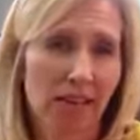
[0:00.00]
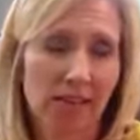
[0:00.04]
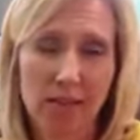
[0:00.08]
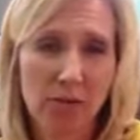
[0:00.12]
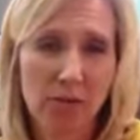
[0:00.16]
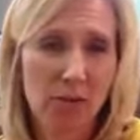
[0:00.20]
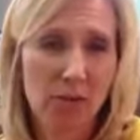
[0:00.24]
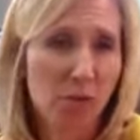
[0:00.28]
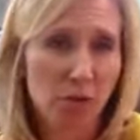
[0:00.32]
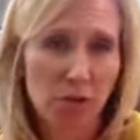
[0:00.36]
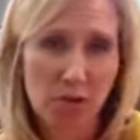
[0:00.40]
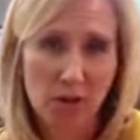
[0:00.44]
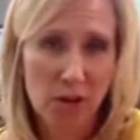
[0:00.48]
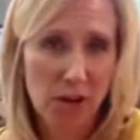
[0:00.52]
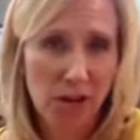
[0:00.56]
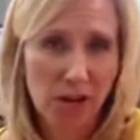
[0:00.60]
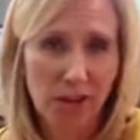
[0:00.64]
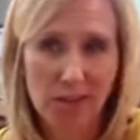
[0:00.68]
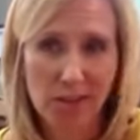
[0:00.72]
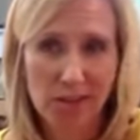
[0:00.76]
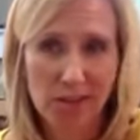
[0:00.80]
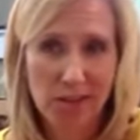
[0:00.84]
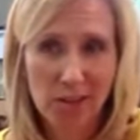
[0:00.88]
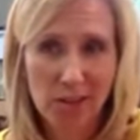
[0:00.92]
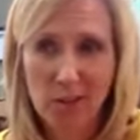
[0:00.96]
as if you were
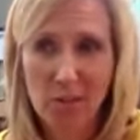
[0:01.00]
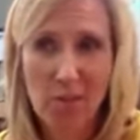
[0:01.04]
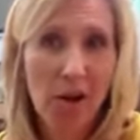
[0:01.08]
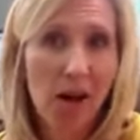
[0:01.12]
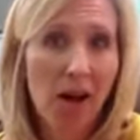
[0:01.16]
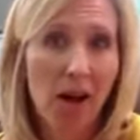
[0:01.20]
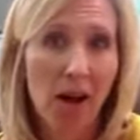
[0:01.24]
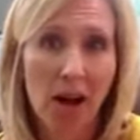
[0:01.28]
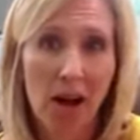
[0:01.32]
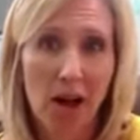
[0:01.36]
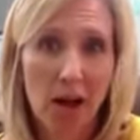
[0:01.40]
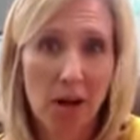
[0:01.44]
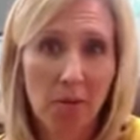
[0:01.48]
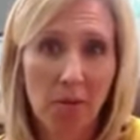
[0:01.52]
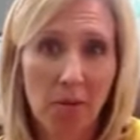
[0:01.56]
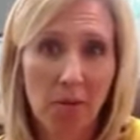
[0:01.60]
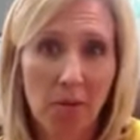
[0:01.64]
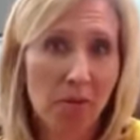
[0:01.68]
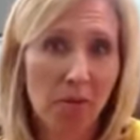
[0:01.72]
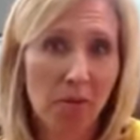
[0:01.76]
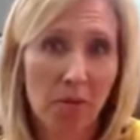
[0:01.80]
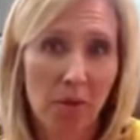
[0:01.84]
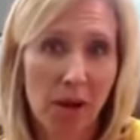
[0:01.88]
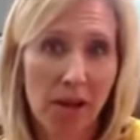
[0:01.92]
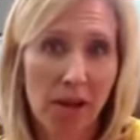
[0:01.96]
talking to your
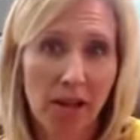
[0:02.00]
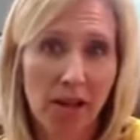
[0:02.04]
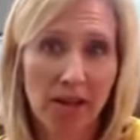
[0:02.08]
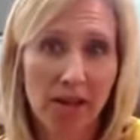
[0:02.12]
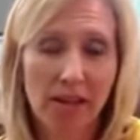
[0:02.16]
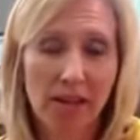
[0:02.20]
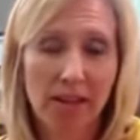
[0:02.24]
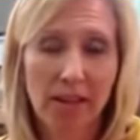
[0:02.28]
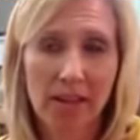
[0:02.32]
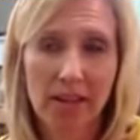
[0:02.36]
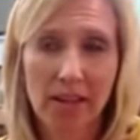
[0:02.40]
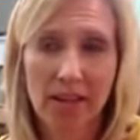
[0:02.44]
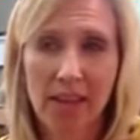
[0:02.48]
mom or friend.